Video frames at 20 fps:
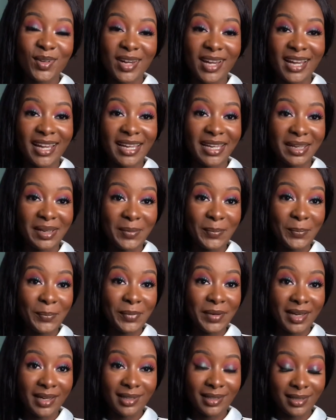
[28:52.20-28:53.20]
I am
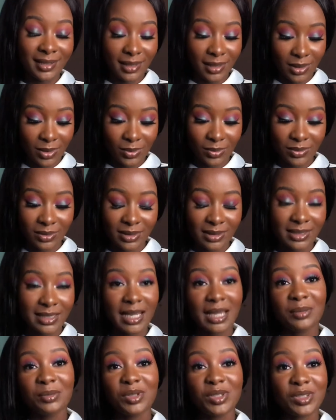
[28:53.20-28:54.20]
back now. The
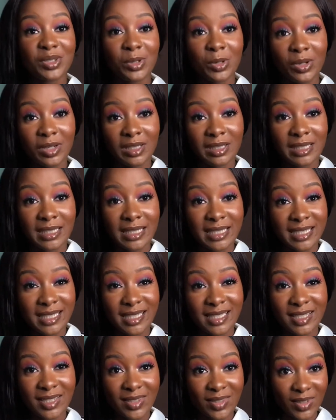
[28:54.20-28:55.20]
time is currently
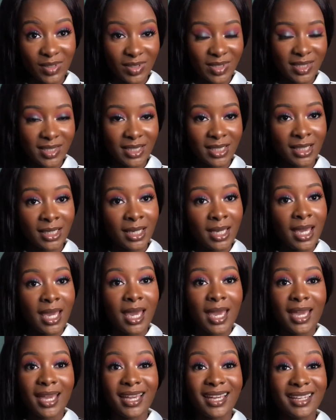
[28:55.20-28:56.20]
6:30,
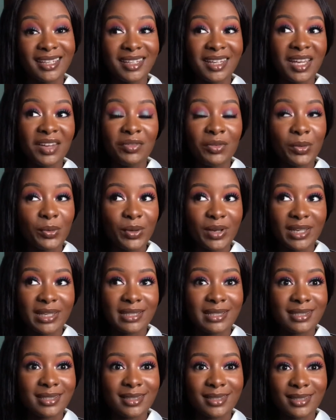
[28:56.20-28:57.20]
and everywhere
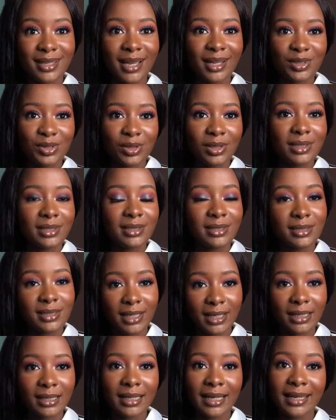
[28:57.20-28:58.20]
is actually
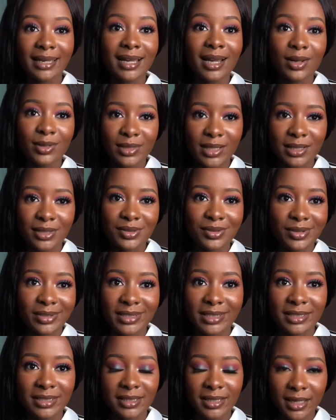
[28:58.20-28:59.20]
dark. Like outside is
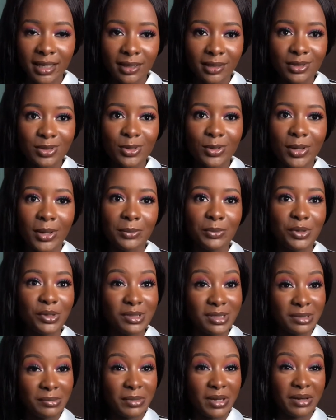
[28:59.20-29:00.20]
already dark, so I'm
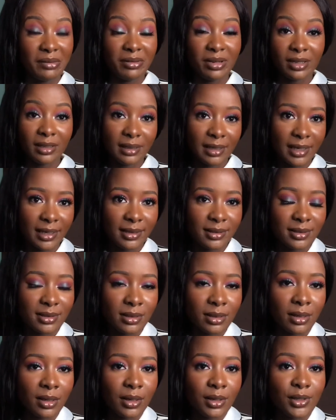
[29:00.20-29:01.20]
using my ring light
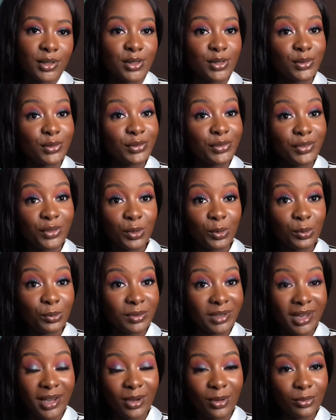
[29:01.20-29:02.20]
to film
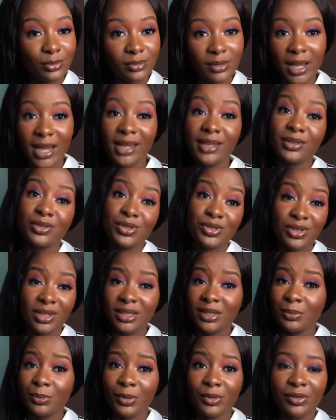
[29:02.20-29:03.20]
now. I
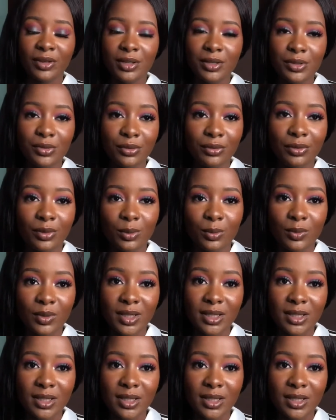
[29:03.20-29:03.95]
usually prefer to film with